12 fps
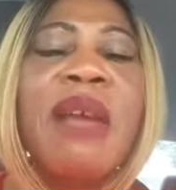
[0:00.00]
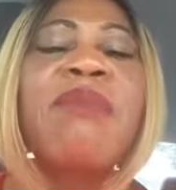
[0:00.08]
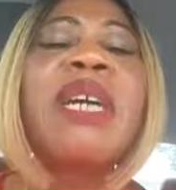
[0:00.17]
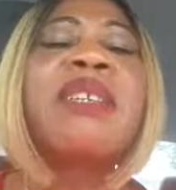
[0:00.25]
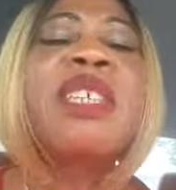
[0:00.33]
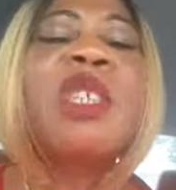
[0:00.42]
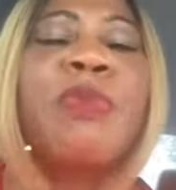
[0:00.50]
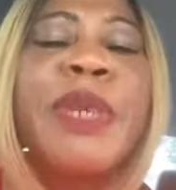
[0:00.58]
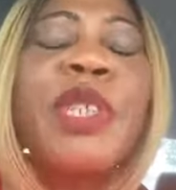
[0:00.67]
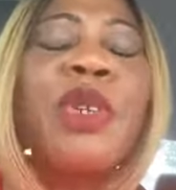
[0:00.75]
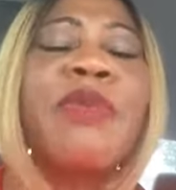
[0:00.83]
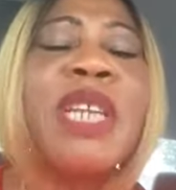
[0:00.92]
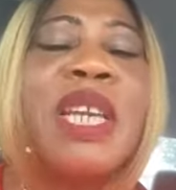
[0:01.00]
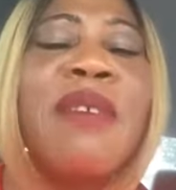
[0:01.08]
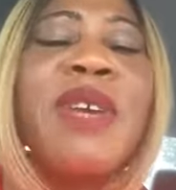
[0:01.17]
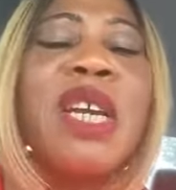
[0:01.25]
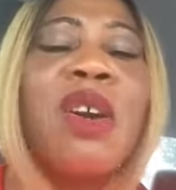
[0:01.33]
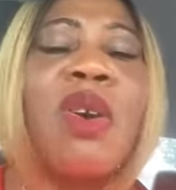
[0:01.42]
but the spirit of the
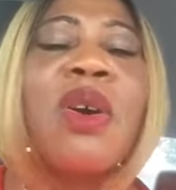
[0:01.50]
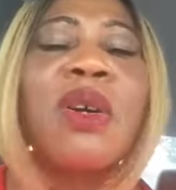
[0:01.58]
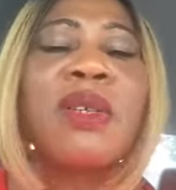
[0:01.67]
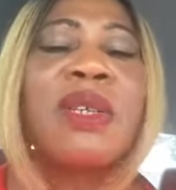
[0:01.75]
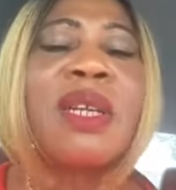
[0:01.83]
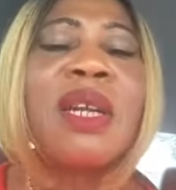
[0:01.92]
living God.